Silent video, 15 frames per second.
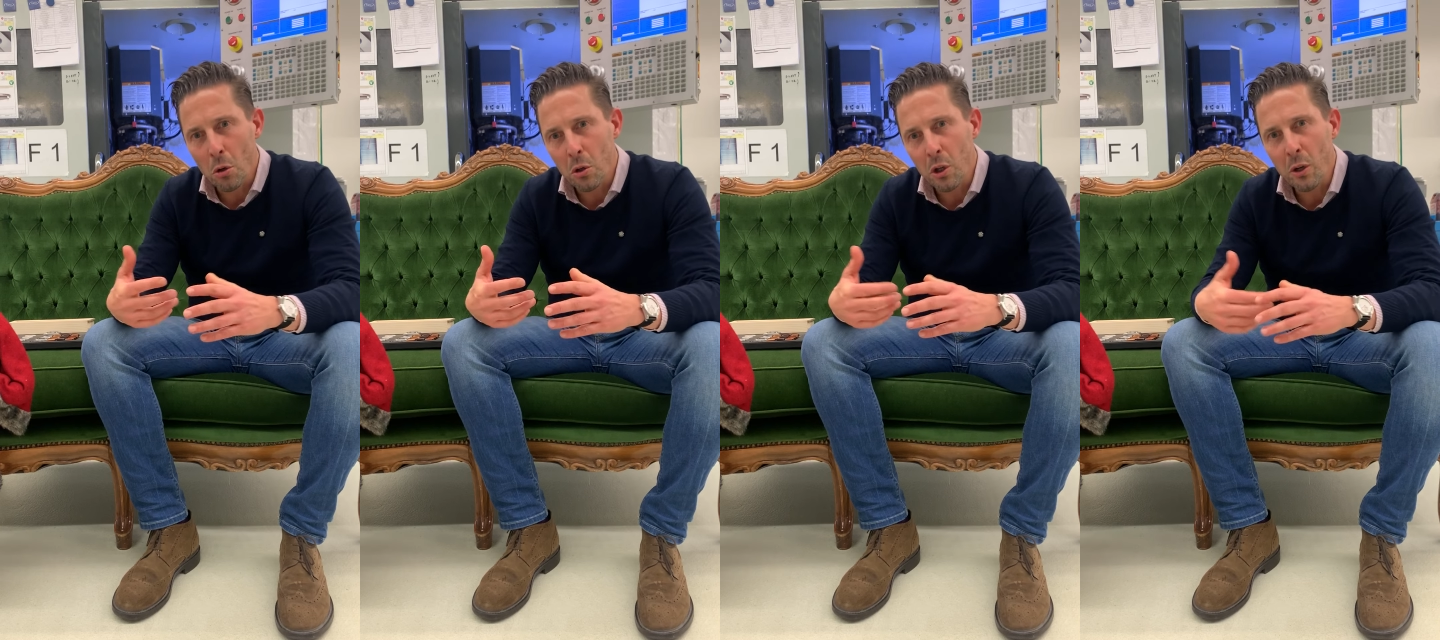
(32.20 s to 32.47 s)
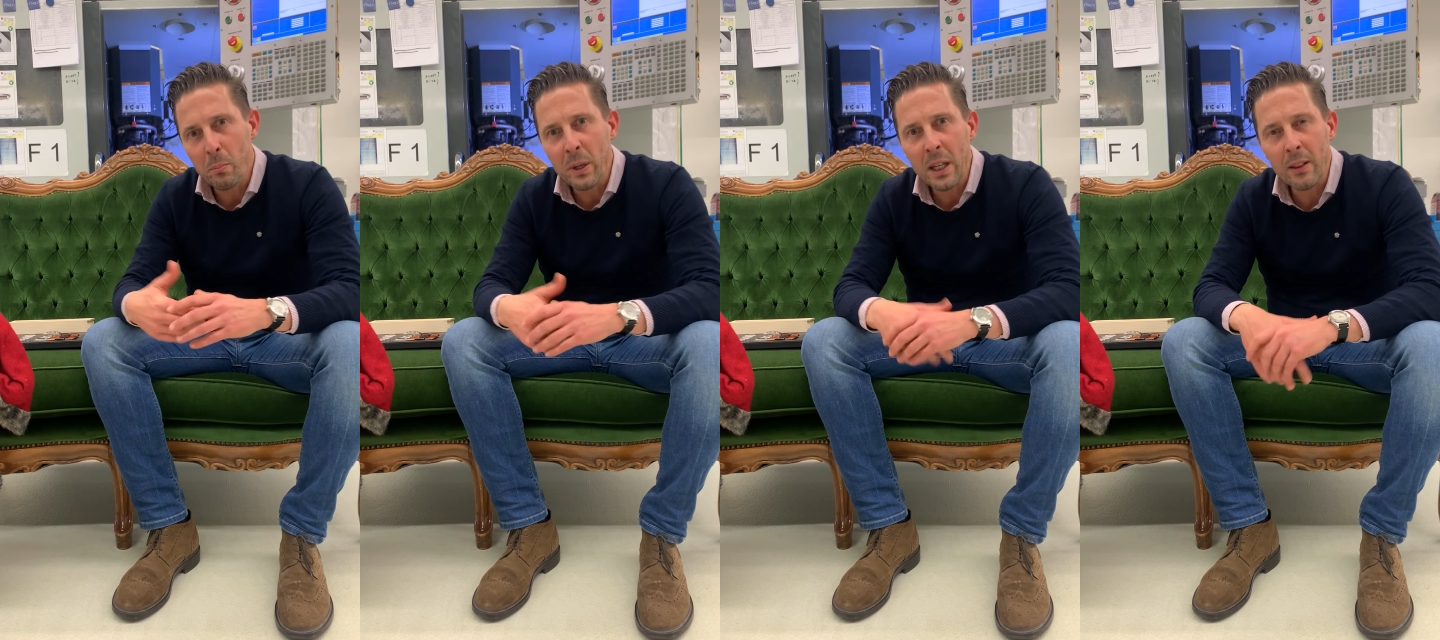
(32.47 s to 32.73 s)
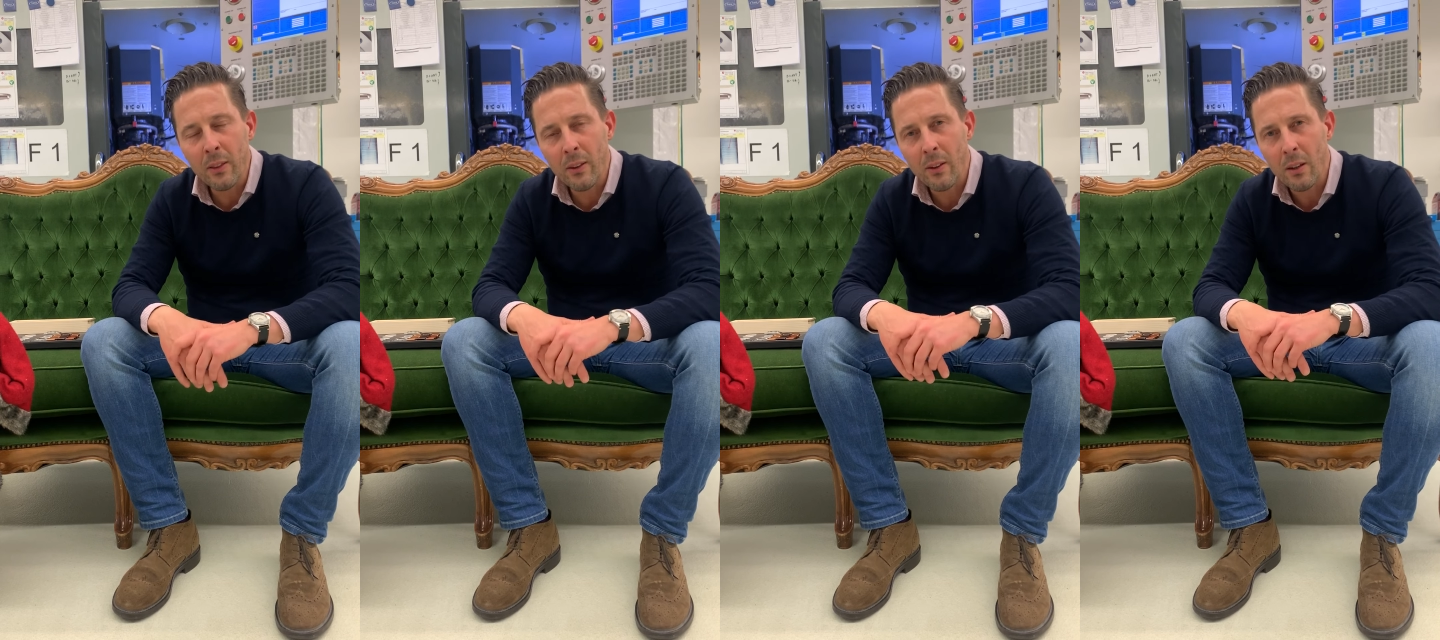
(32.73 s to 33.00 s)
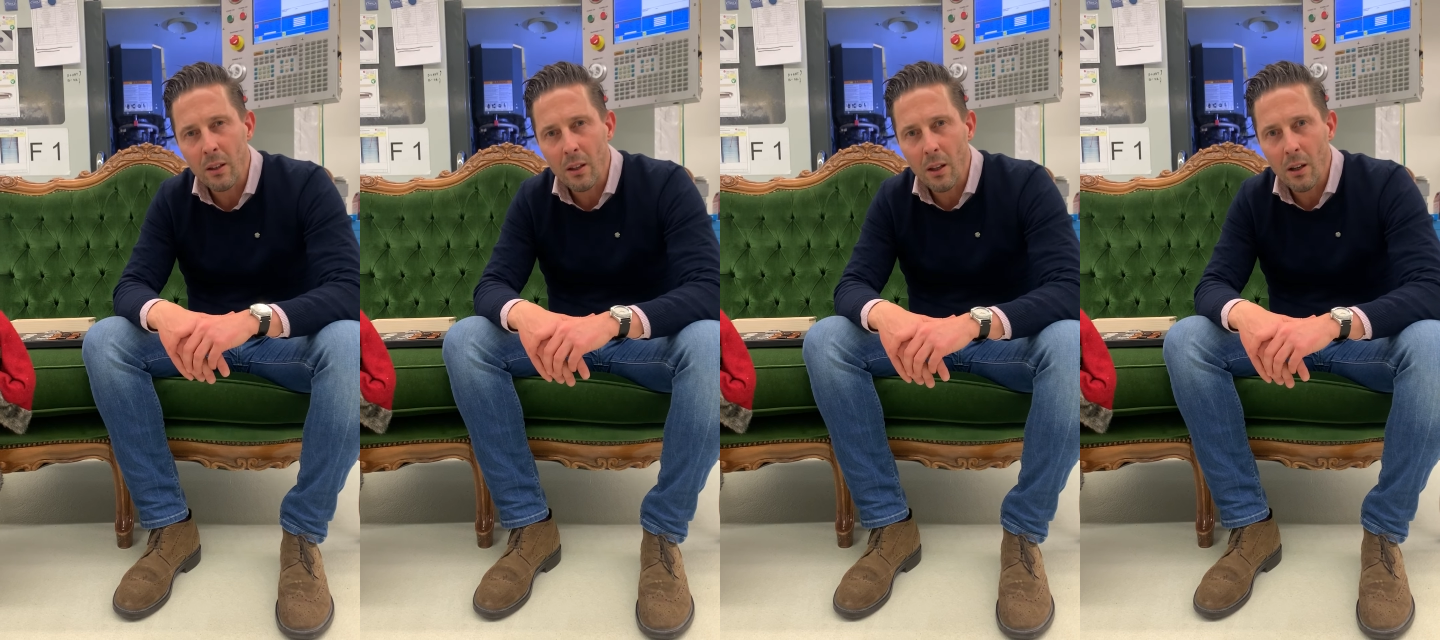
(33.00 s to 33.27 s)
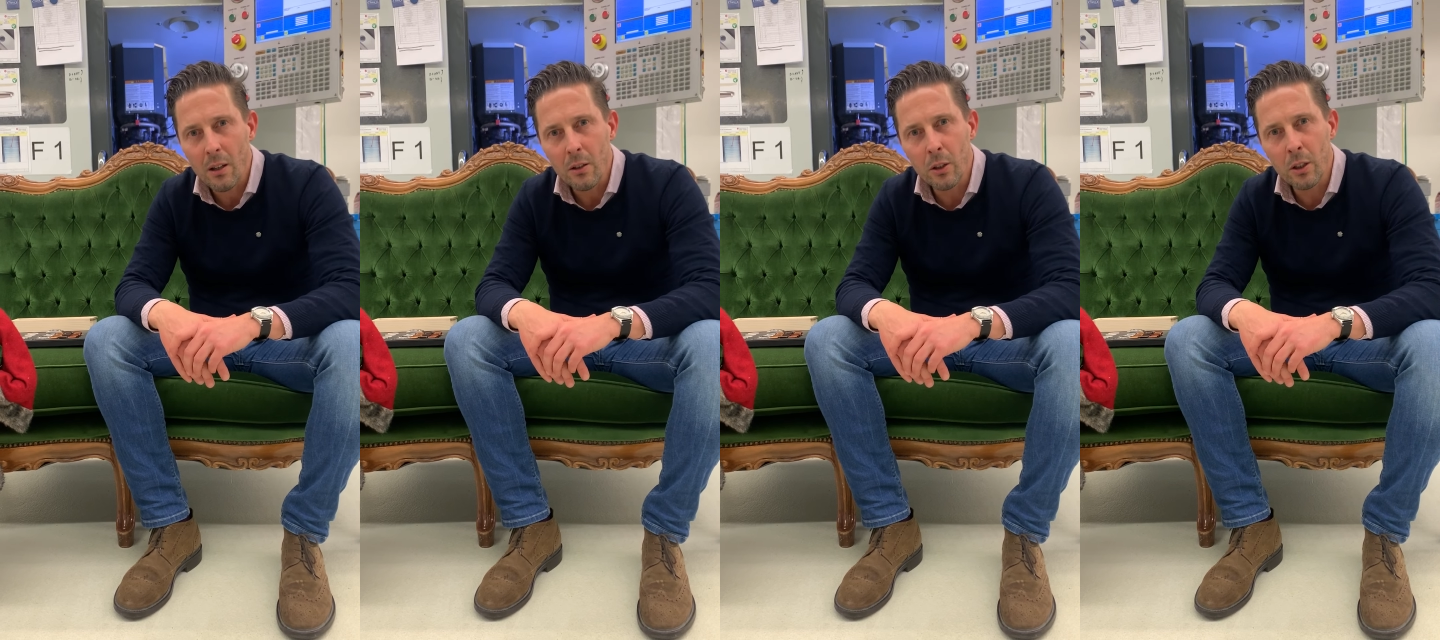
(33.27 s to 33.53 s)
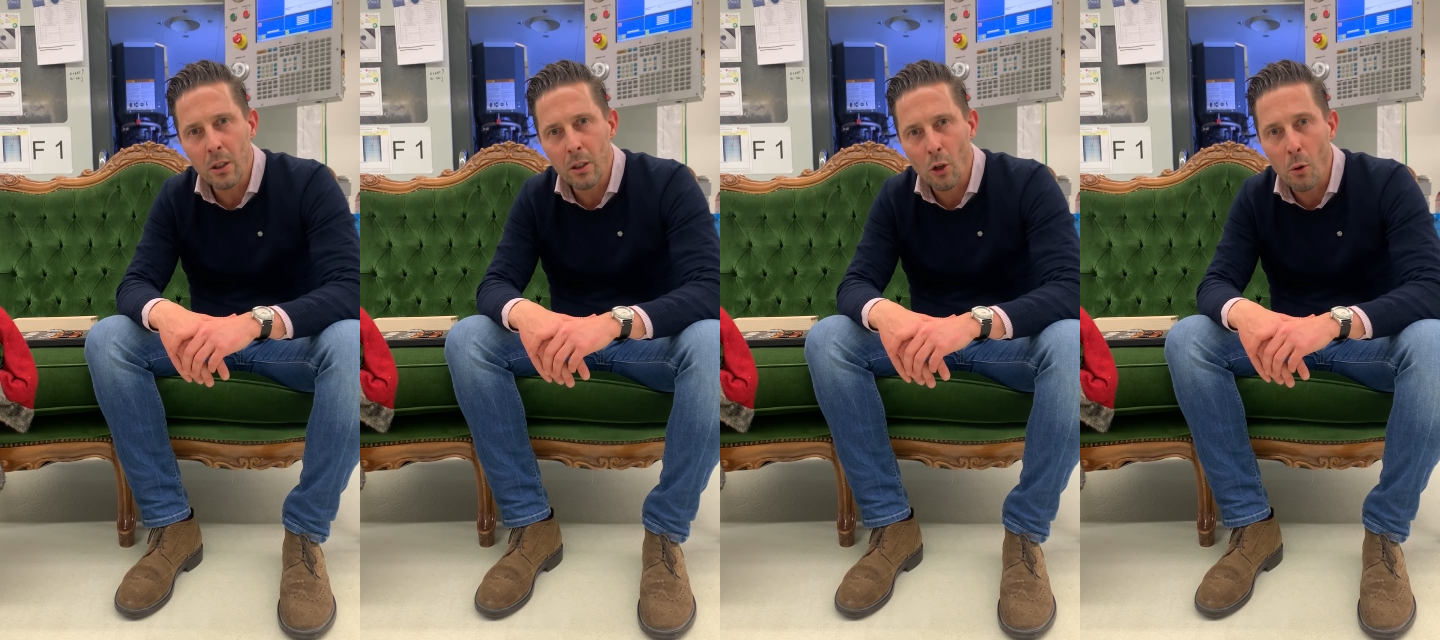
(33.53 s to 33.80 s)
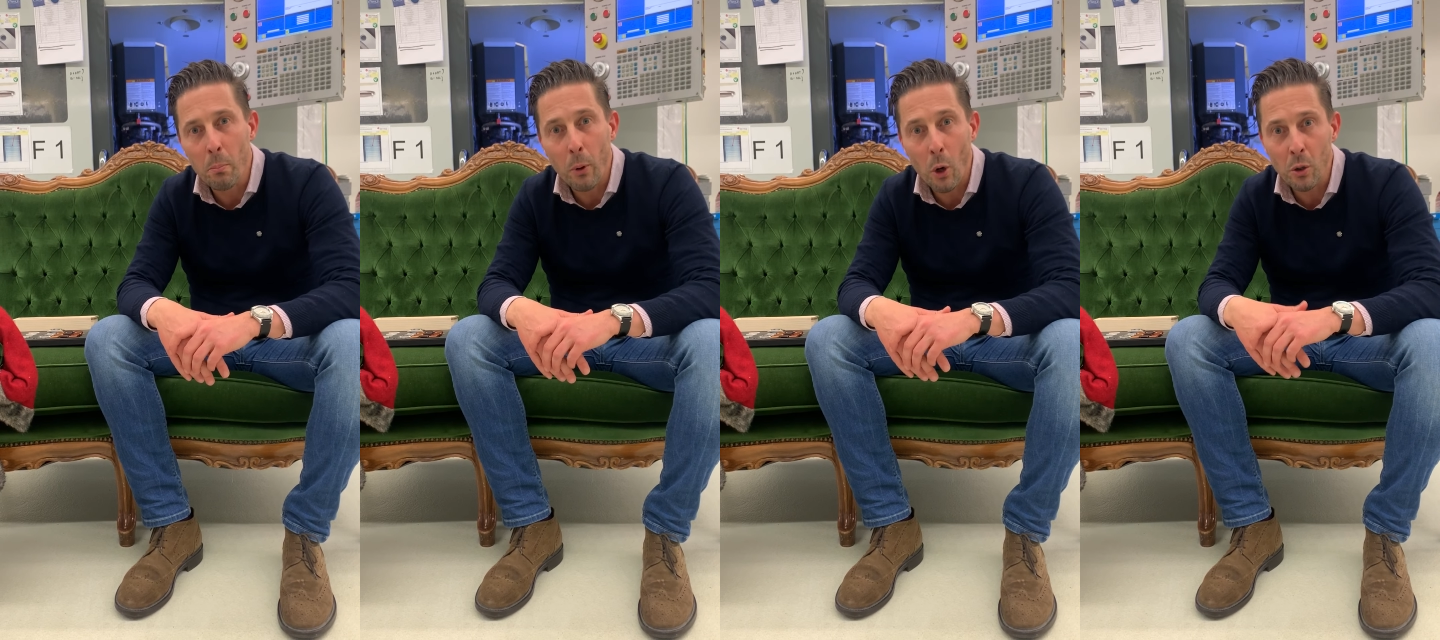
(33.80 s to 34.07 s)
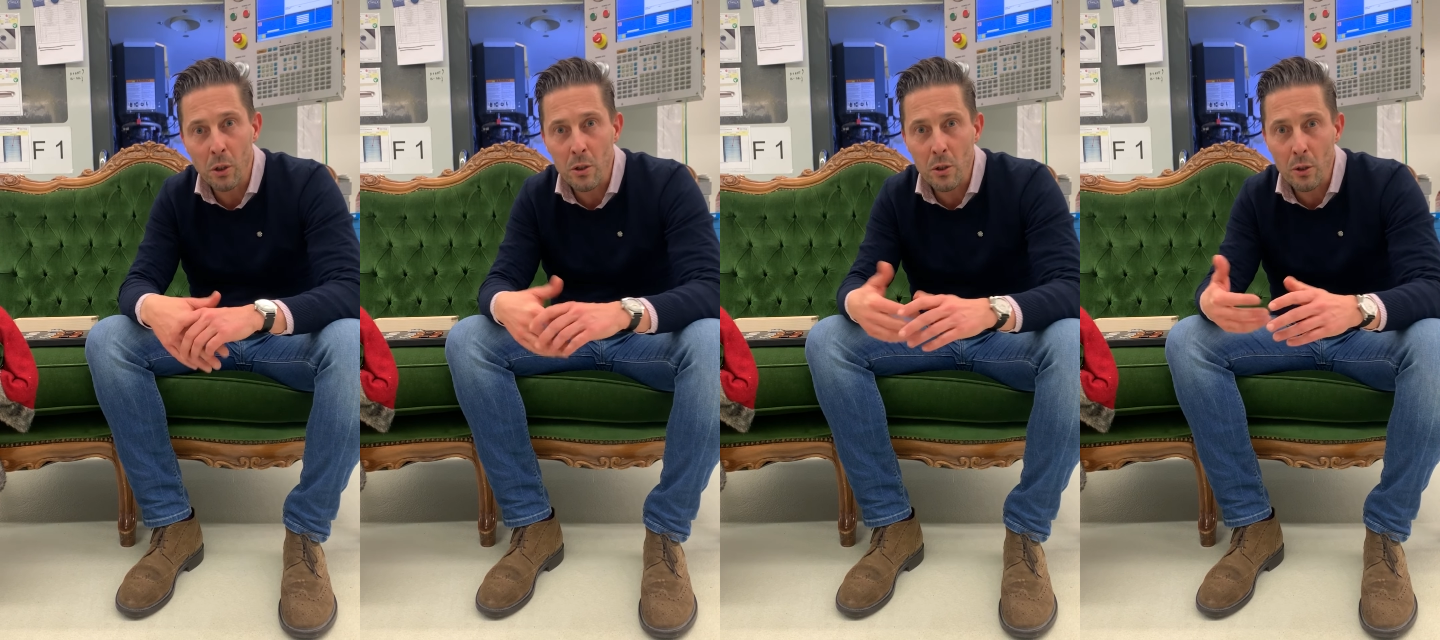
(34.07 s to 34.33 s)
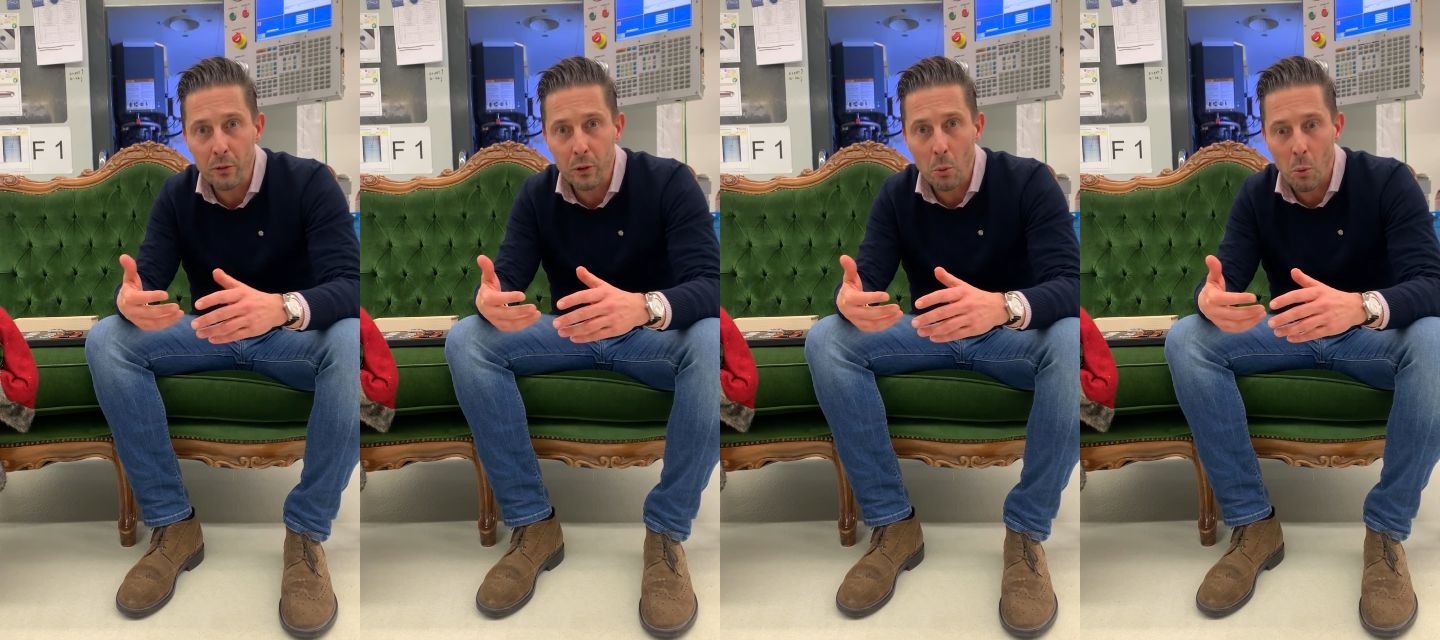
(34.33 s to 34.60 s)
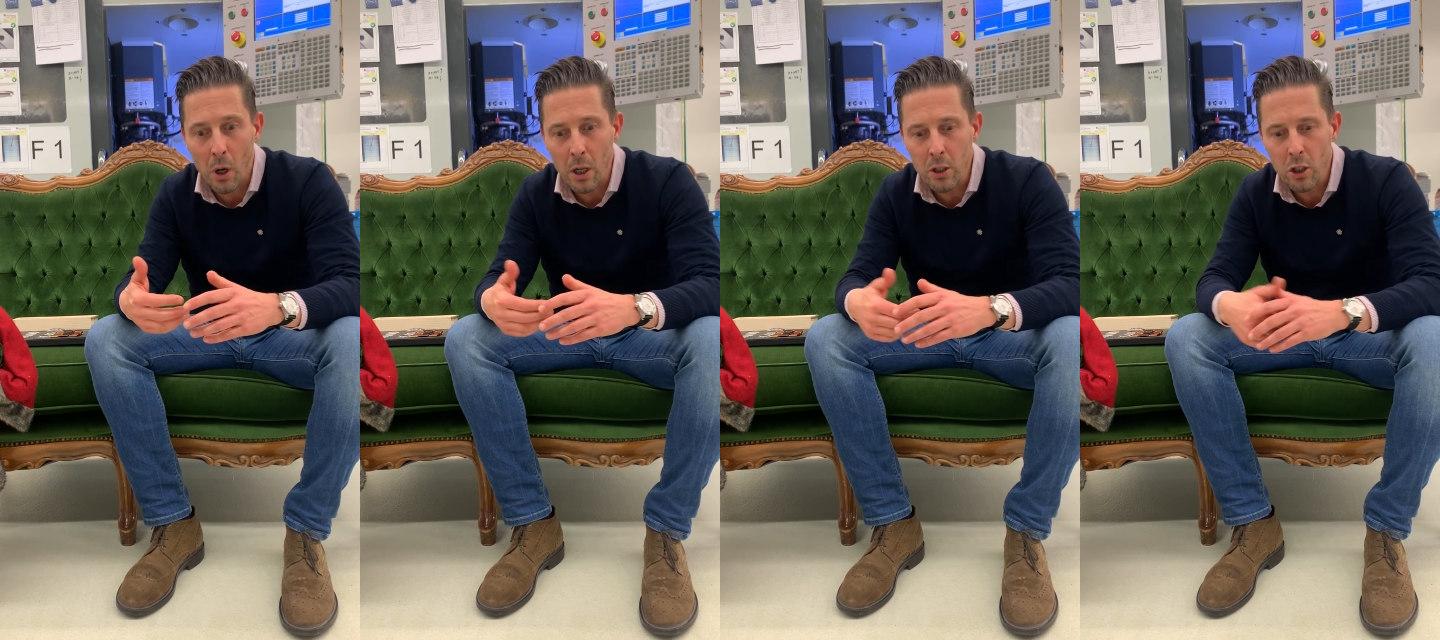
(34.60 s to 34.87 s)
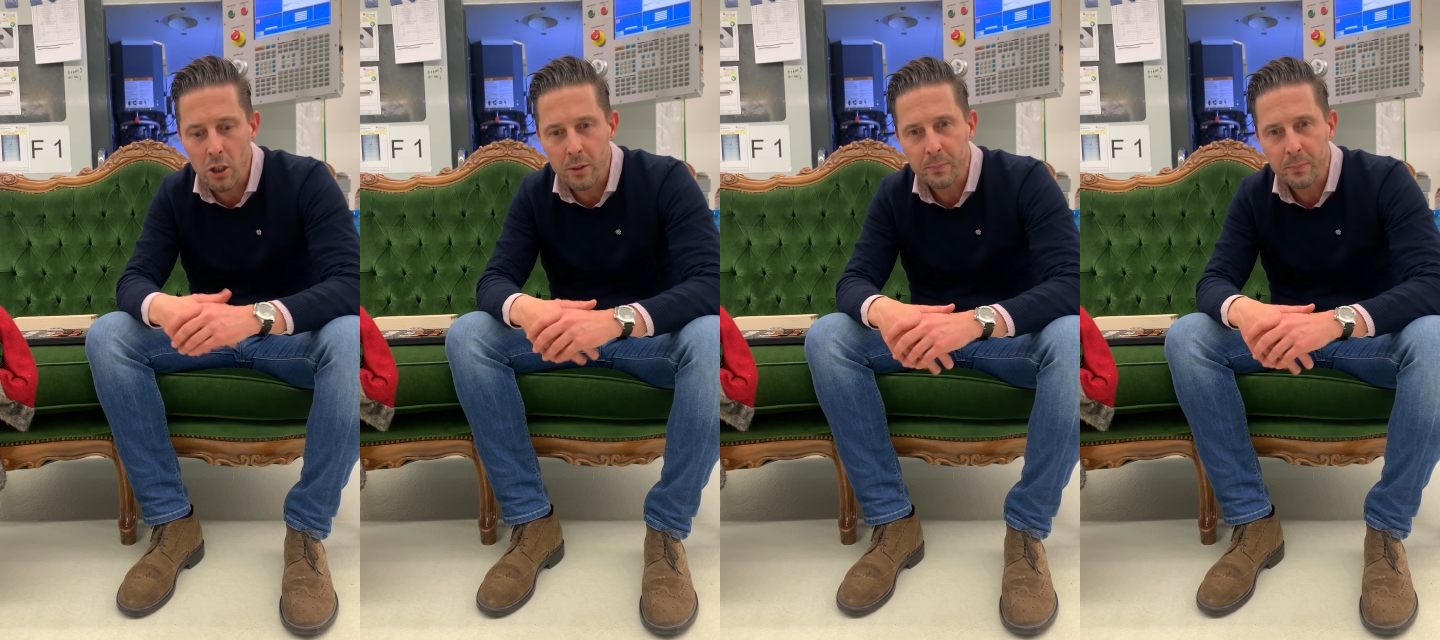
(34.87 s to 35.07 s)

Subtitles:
you a bit the components of the watch,